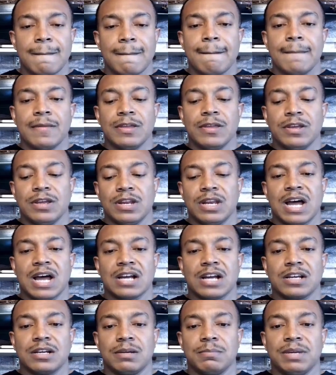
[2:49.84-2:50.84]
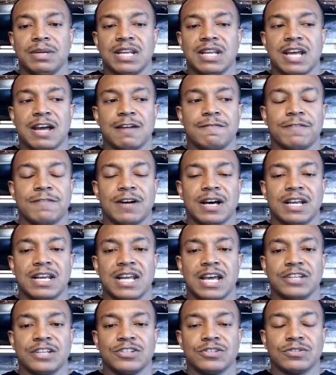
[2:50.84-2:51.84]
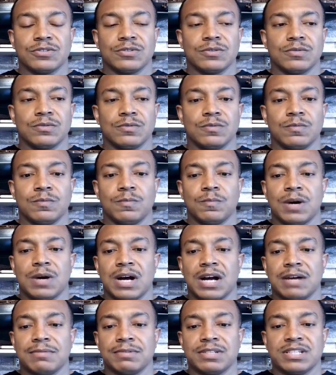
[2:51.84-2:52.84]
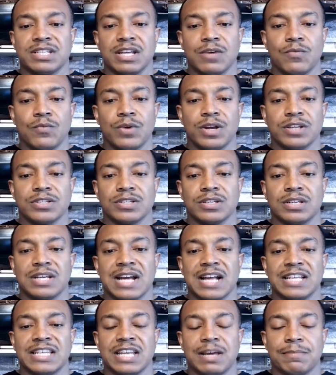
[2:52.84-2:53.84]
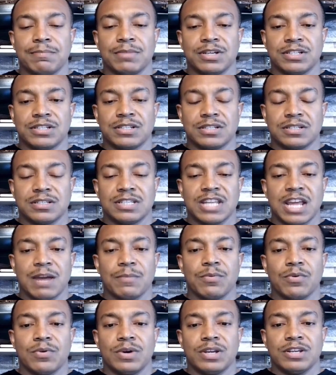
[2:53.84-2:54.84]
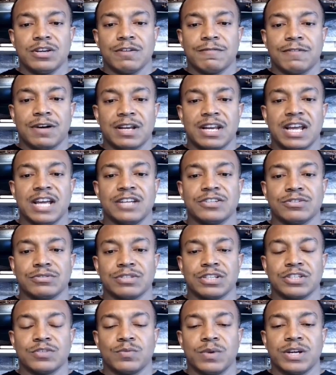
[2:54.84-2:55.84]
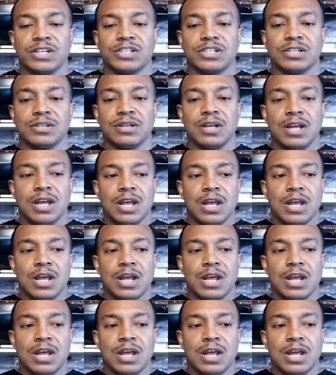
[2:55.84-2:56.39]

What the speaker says: You're not going to be that financial, I would say, wizard, not that much stable in your financial situation.